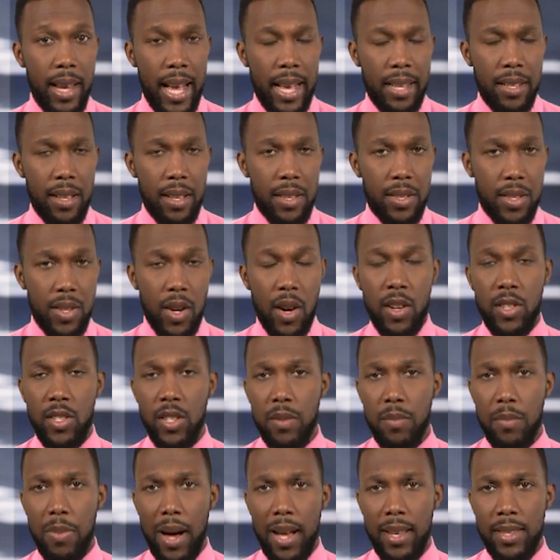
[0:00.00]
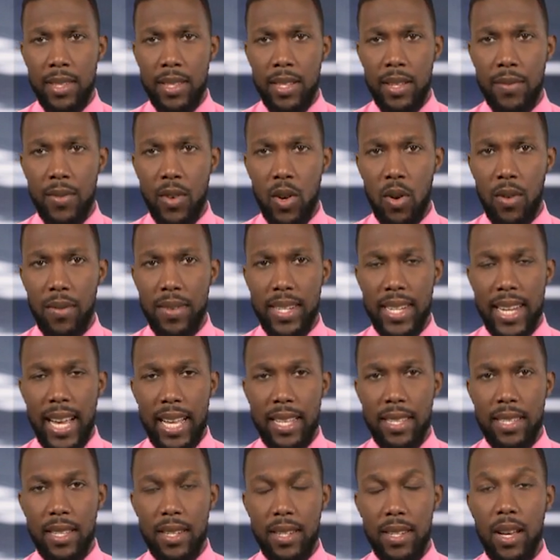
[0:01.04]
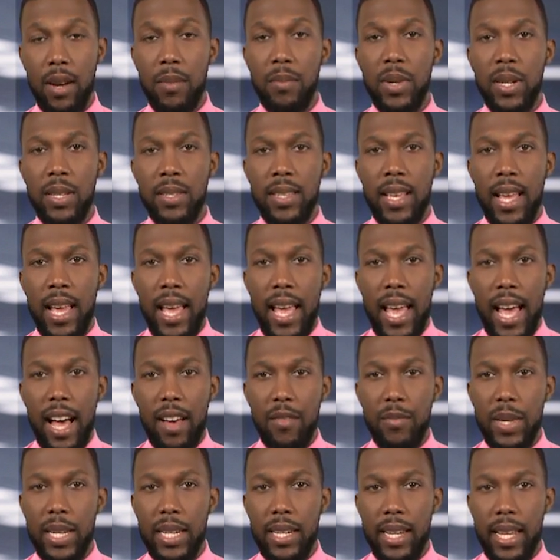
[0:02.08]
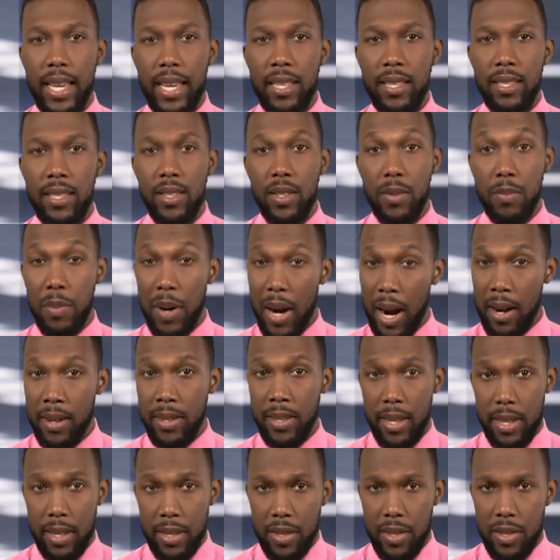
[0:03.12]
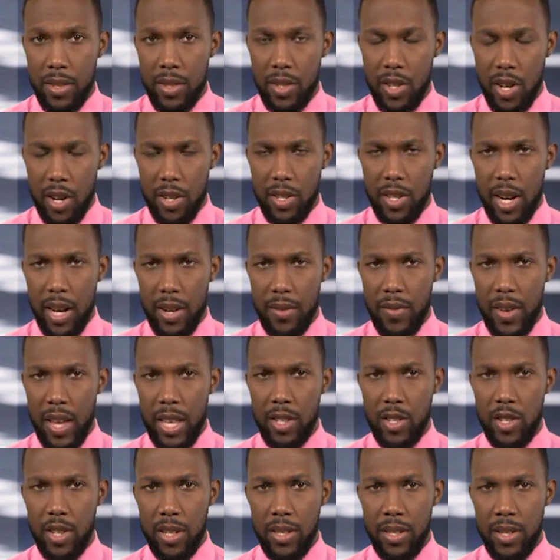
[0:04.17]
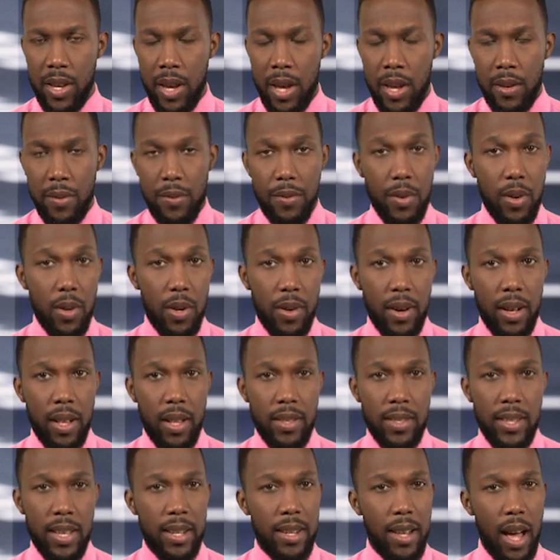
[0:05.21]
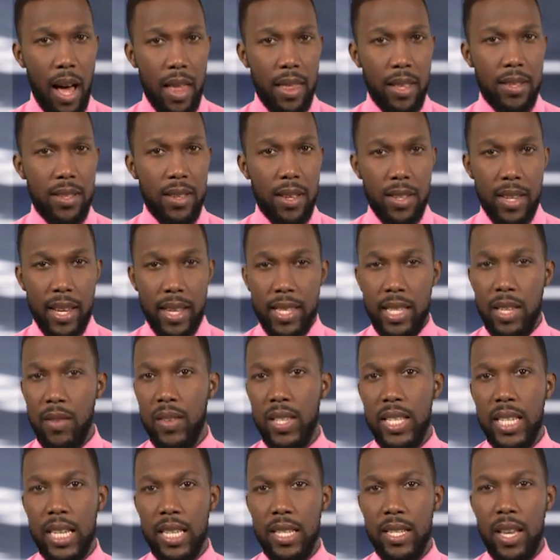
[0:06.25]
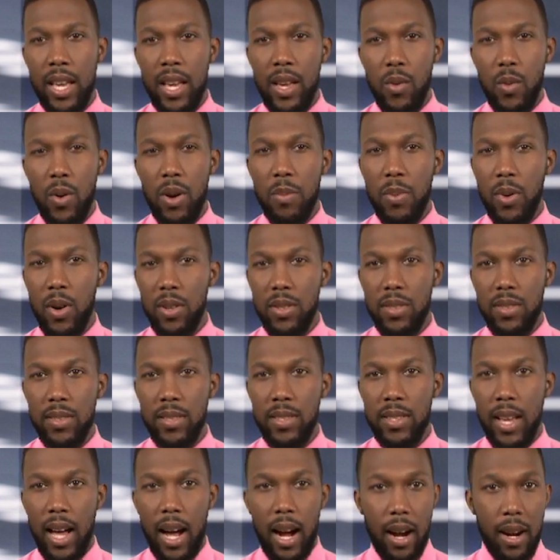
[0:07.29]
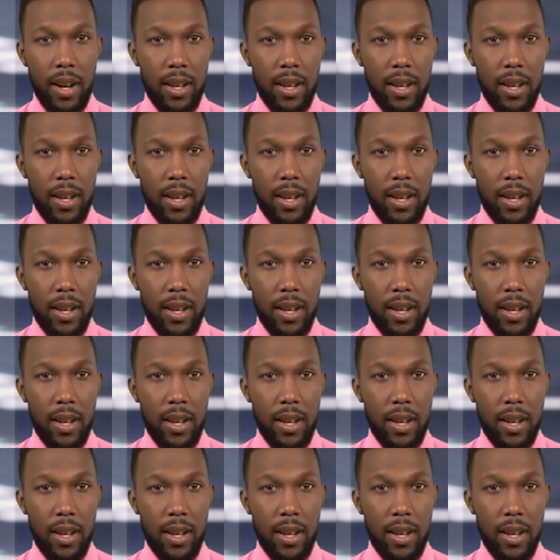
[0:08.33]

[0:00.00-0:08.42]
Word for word: as the surge in positive COVID 19 numbers have been linked to parties, church conventions, funerals, and other such activities where persons are